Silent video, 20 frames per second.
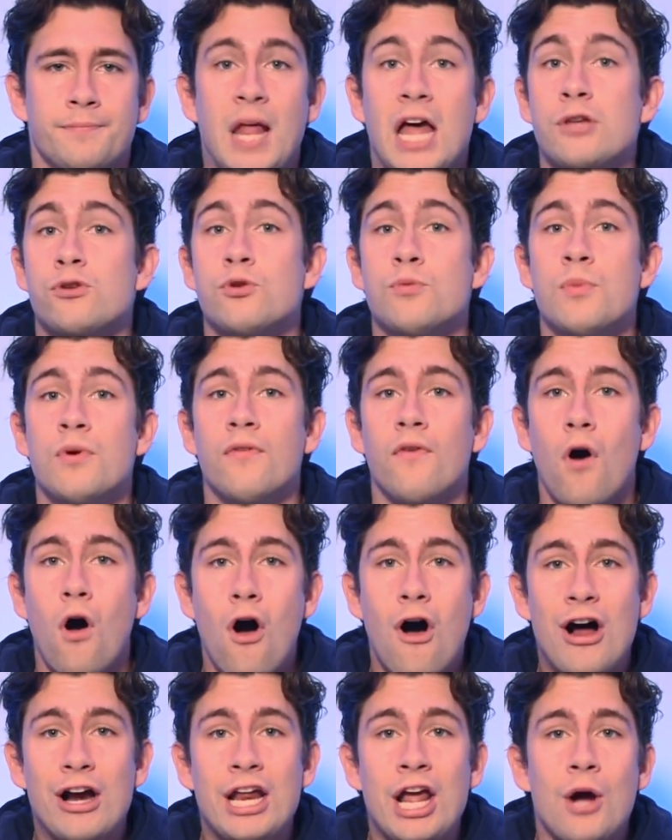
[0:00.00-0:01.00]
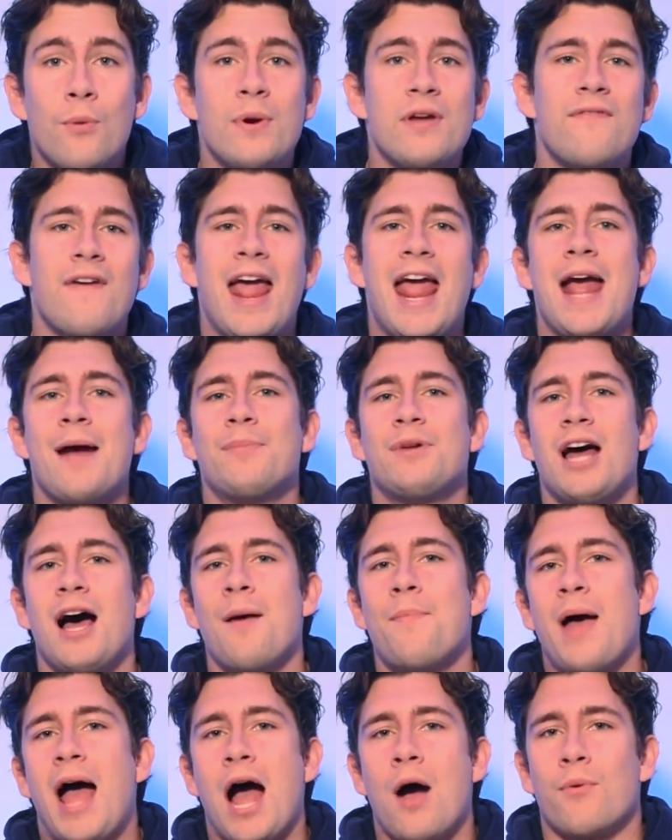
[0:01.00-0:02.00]
As we move on, we've amped
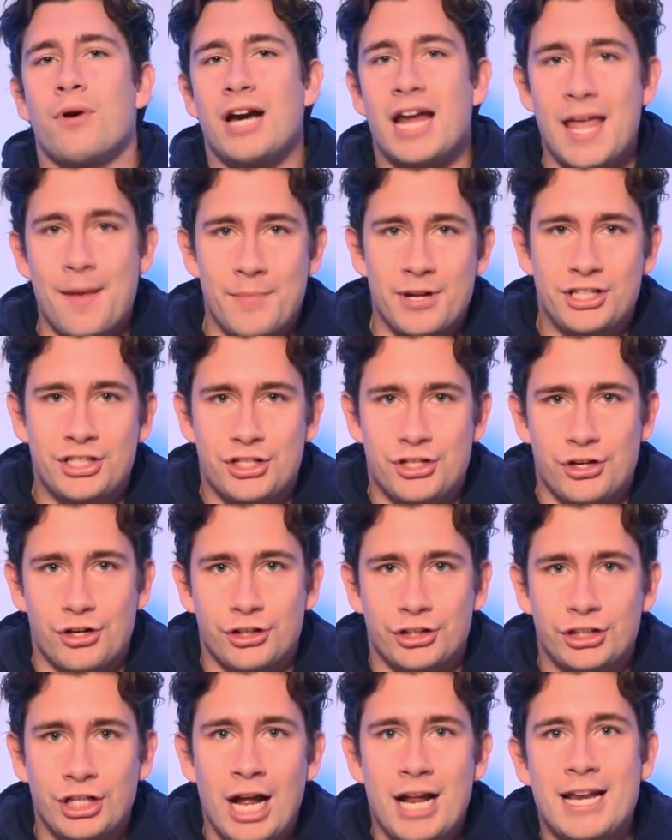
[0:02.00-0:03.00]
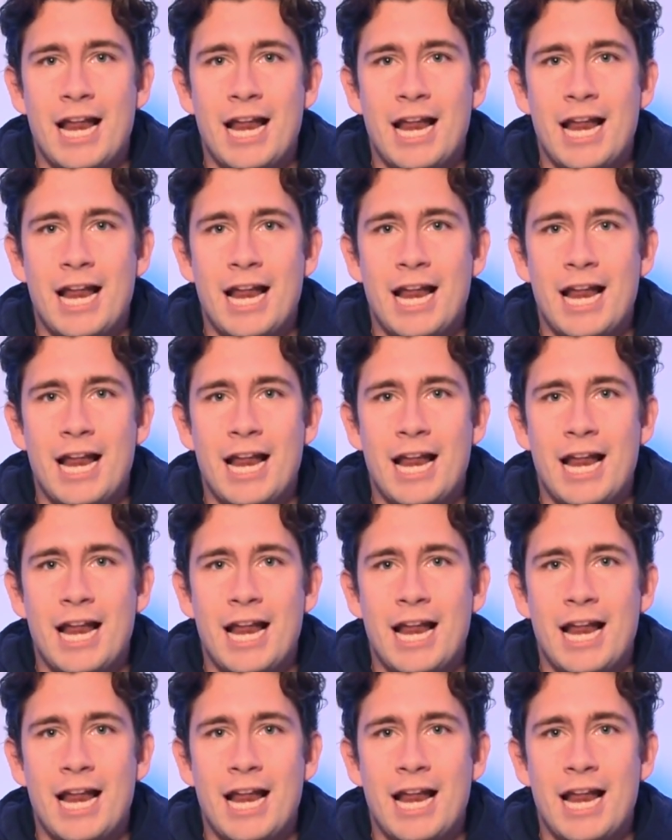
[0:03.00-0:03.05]
up our image search.